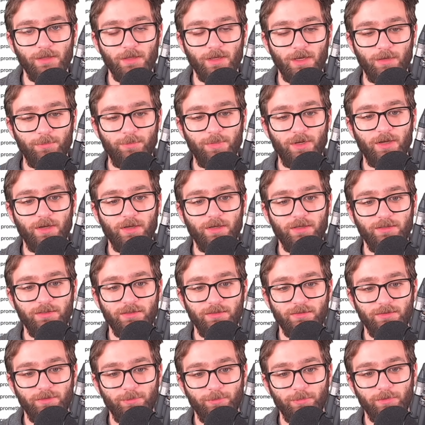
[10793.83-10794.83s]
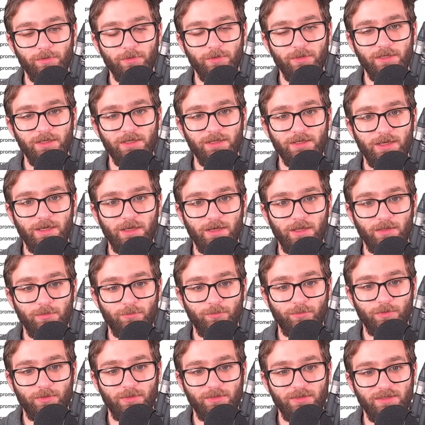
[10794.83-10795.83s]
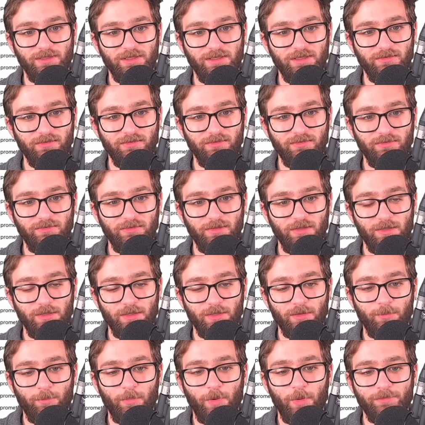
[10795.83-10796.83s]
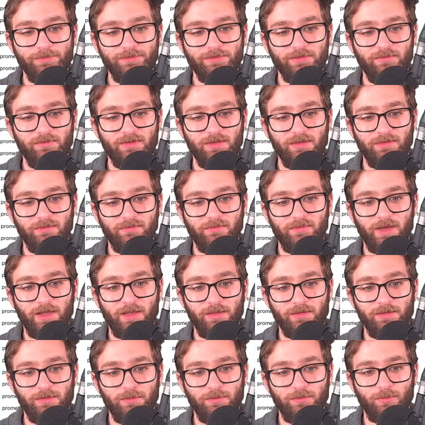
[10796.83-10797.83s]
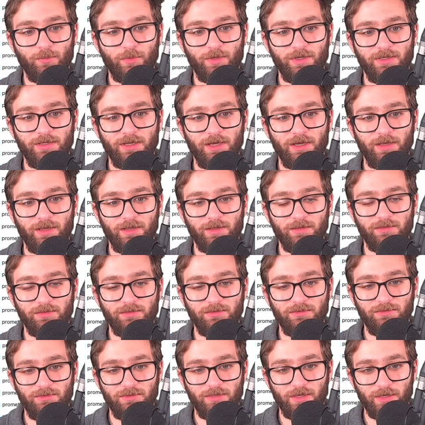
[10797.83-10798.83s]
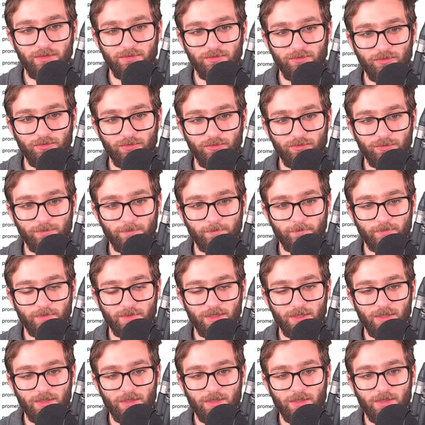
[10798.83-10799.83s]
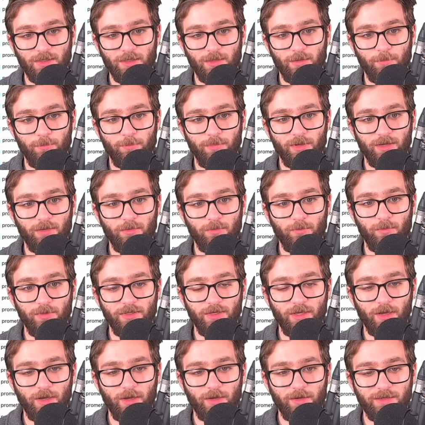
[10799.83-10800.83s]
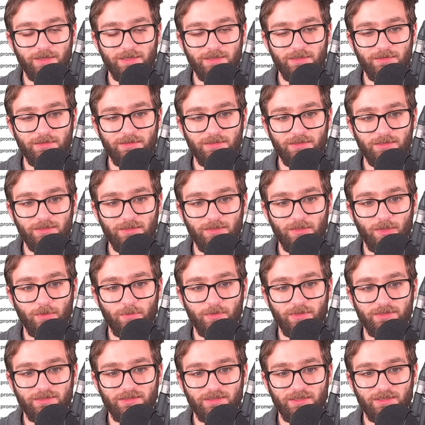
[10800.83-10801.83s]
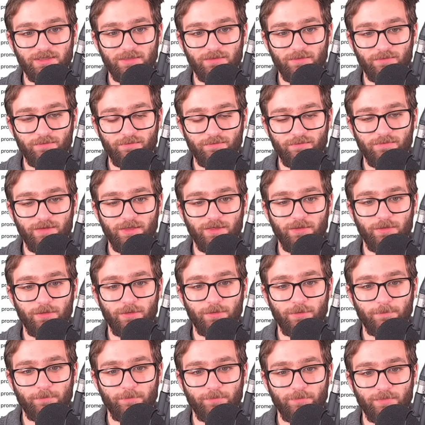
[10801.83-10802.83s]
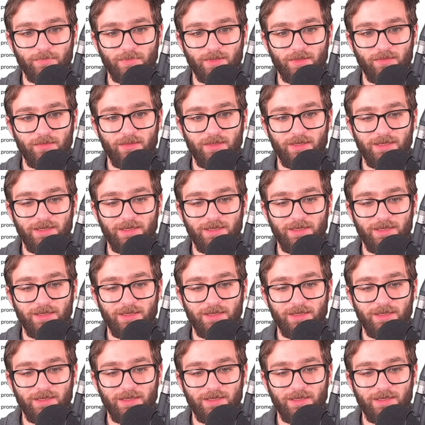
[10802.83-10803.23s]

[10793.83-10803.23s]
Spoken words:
Upon deploying a Helm release, most of these values we're not going to touch, but we are indeed going to configure the